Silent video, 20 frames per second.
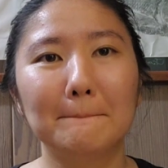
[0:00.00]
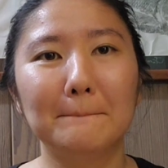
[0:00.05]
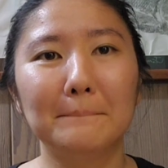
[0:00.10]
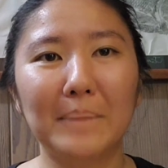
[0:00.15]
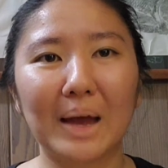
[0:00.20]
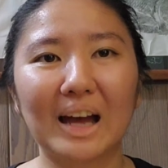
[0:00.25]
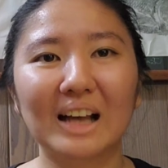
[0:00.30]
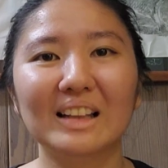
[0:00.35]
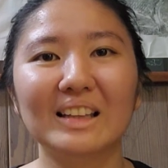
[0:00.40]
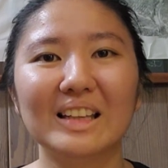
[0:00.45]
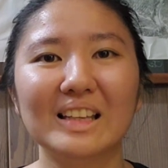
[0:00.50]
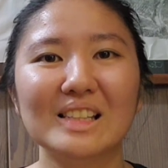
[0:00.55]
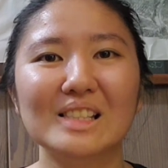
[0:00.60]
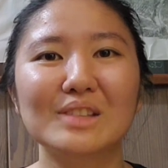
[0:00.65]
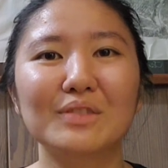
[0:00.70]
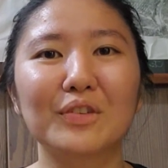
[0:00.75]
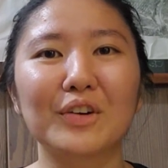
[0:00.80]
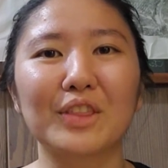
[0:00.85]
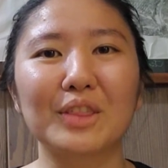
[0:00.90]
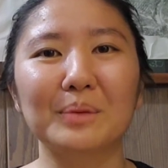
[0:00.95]

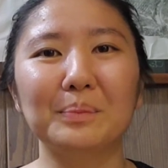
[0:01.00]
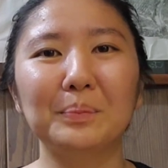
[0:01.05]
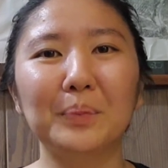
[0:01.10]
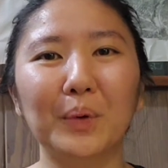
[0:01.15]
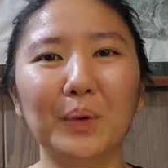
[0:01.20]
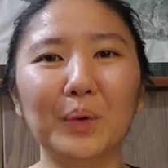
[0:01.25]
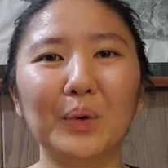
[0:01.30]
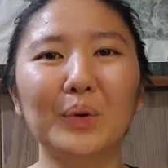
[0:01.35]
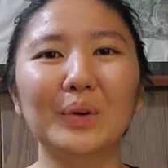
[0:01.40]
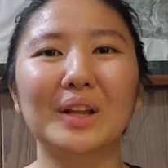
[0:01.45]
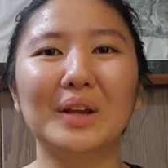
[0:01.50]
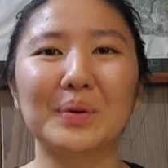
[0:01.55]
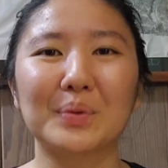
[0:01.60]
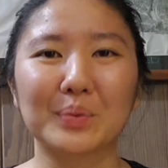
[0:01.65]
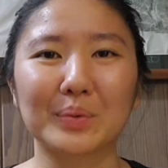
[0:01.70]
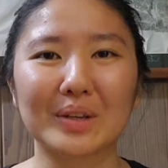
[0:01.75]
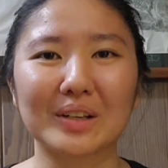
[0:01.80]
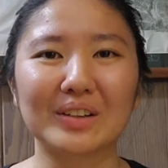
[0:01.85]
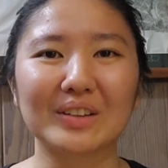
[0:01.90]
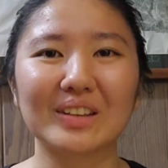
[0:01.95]
balanced for the pole
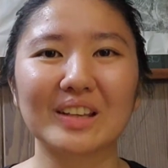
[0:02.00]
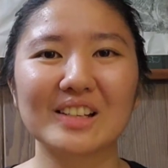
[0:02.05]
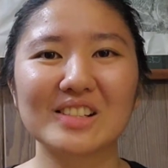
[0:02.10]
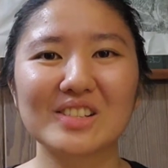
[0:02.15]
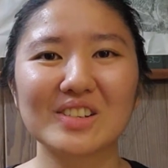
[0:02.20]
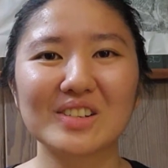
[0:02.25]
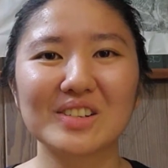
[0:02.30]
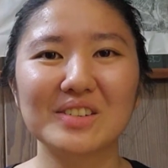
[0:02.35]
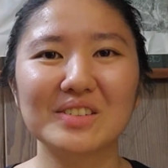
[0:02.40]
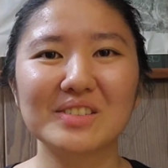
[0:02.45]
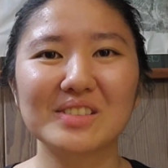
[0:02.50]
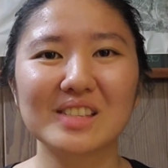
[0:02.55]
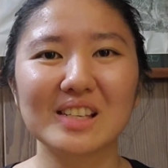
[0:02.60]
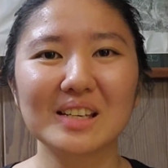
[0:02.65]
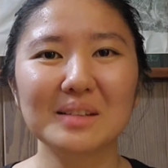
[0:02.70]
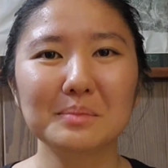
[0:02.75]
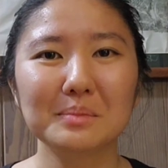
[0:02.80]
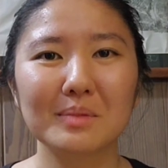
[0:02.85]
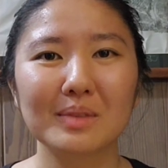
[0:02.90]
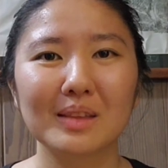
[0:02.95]
and reel that you're
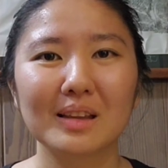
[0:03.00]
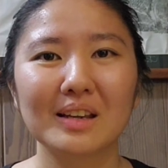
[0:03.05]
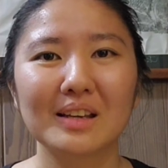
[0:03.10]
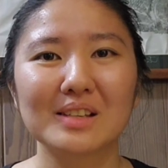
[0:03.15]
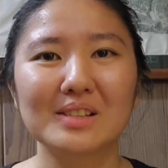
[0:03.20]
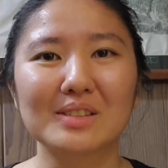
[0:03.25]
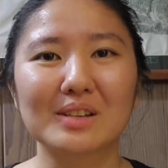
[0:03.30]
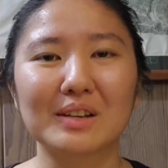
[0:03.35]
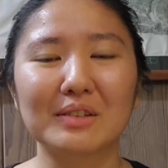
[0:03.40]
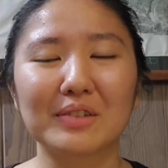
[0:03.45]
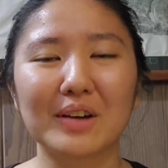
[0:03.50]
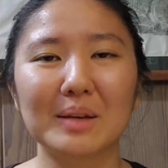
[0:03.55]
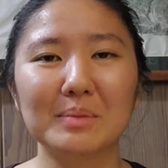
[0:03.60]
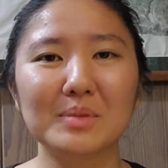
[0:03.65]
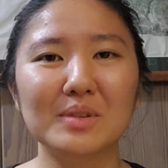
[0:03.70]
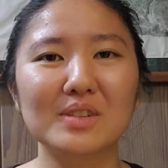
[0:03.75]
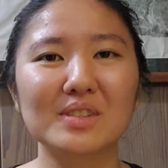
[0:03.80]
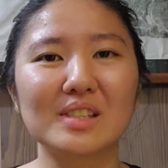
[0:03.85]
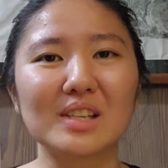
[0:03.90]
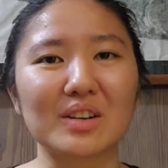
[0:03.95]
using. So if I'm
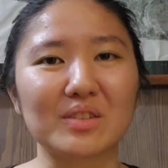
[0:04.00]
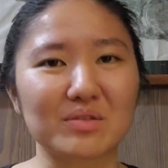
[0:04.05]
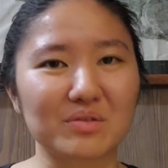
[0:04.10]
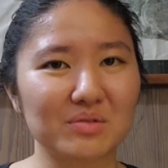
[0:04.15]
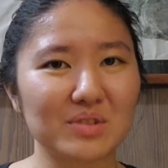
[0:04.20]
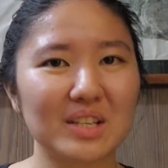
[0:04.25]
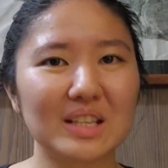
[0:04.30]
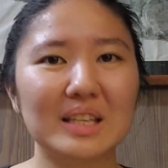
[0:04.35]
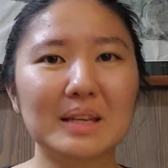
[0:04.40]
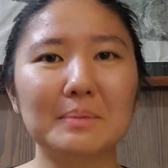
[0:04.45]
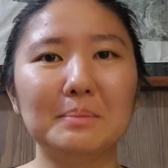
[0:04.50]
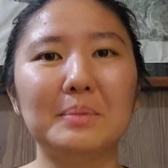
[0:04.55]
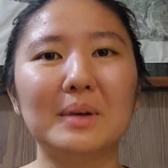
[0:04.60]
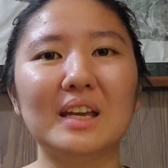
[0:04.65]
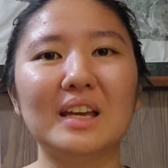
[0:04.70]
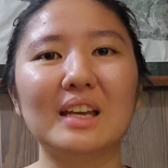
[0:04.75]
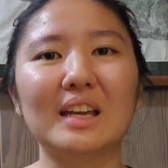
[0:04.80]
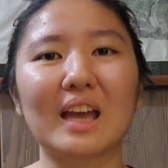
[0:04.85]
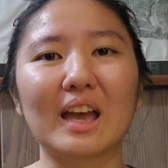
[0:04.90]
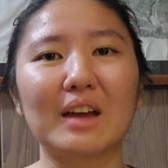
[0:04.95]
using a really
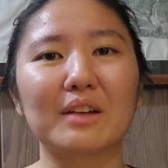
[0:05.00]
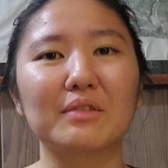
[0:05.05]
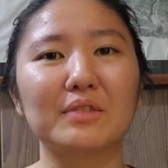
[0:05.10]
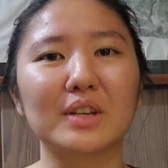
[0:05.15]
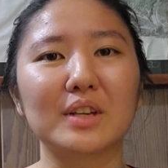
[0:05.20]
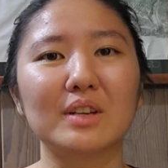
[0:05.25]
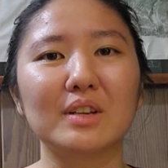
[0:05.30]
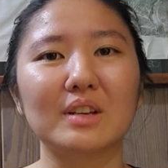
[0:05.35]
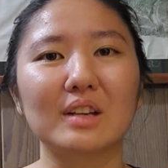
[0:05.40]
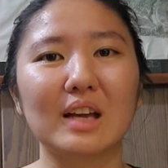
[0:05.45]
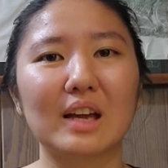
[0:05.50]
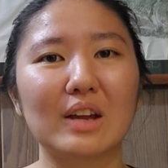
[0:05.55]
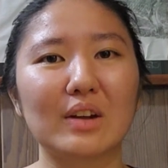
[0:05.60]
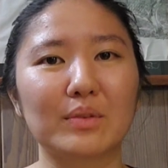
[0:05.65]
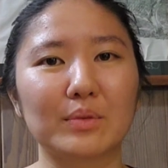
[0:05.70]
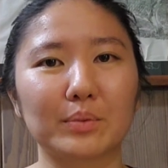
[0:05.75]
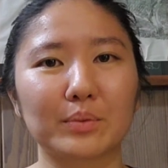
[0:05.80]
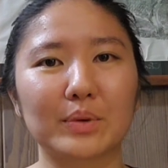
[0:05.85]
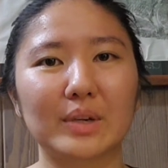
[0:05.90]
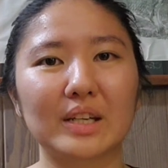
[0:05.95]
big, heavy
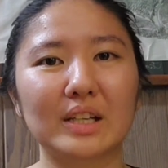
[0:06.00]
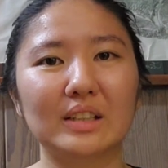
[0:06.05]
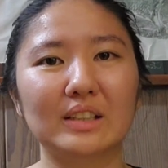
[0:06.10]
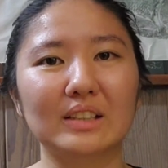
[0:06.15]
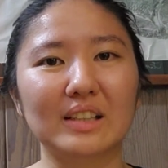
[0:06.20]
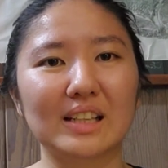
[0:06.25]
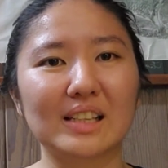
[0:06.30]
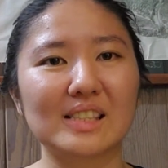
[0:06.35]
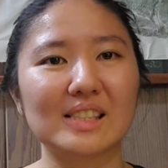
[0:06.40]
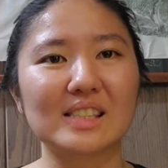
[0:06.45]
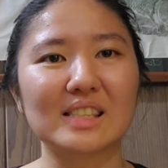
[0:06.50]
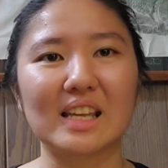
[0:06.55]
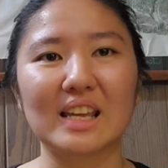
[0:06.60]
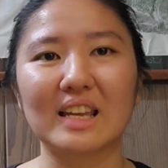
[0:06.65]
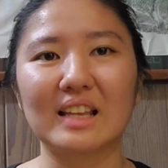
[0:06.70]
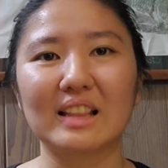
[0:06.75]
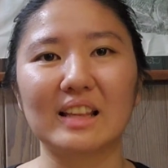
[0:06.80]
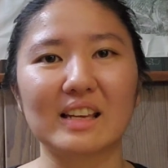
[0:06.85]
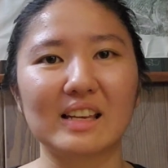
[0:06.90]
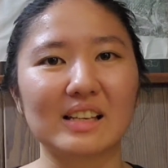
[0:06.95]
reel, let's
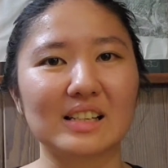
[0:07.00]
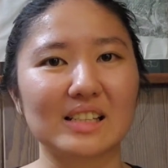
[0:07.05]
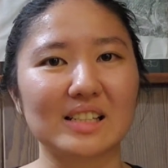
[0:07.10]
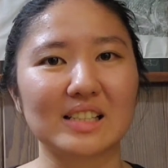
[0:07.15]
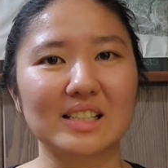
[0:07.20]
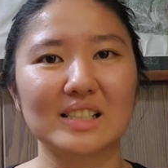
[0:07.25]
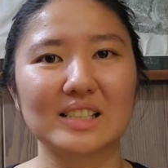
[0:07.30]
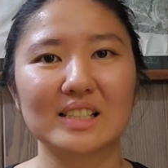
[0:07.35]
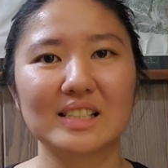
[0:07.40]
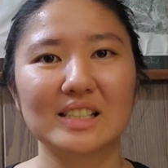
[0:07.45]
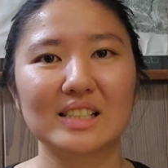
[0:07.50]
say like a